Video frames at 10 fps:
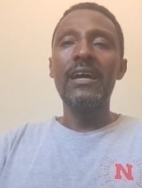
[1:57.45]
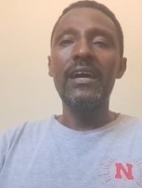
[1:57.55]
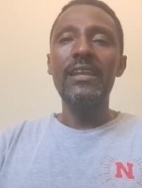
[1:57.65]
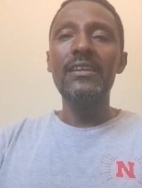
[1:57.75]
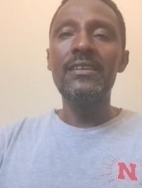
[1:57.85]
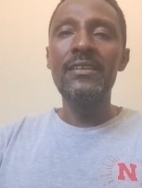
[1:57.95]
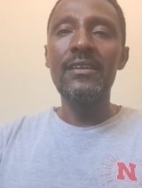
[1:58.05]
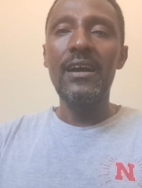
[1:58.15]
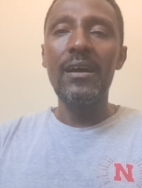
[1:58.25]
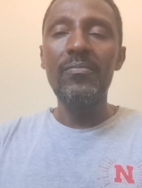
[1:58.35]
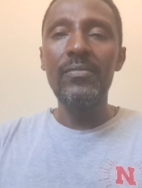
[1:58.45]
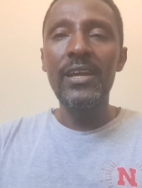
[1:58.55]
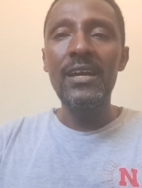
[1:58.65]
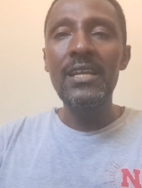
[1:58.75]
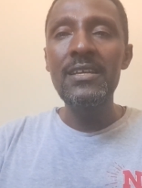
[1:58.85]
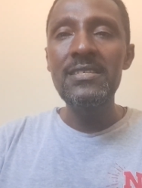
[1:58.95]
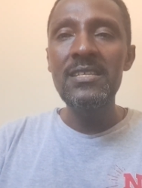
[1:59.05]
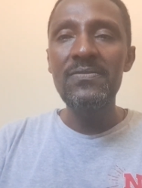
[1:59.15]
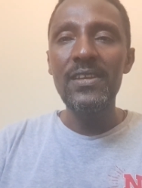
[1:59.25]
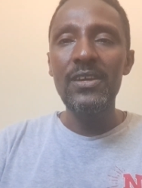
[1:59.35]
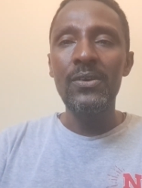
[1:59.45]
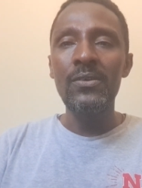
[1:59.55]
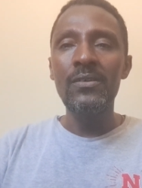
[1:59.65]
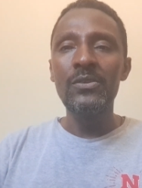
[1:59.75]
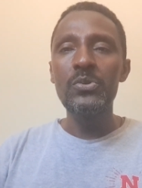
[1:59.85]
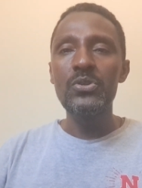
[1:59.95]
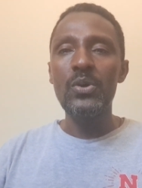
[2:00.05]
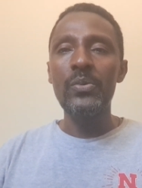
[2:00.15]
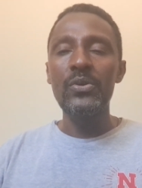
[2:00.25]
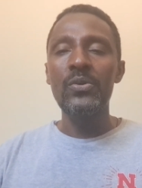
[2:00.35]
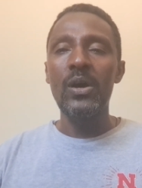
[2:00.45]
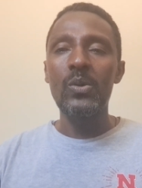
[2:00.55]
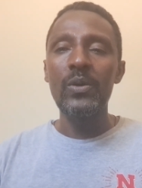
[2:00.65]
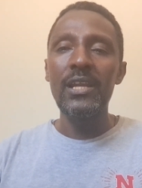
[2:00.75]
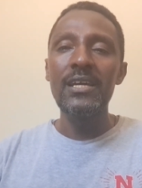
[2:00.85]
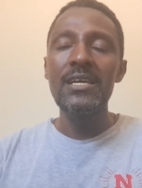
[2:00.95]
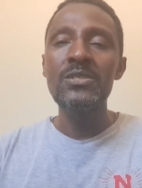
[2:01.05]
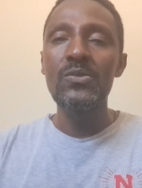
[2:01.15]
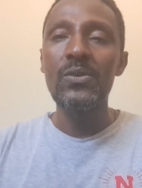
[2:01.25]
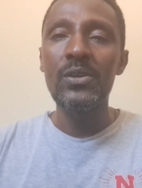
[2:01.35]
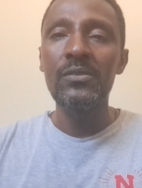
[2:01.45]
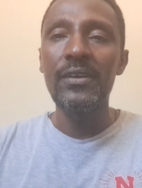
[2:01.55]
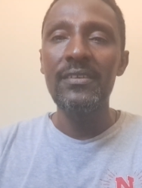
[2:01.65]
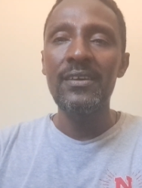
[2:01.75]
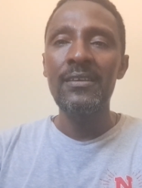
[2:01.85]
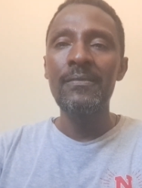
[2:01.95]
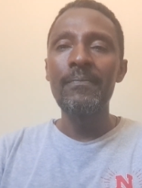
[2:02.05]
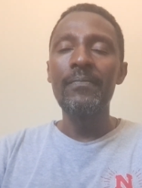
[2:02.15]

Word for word: and I'm um, recording this video to show you our willingness to work together.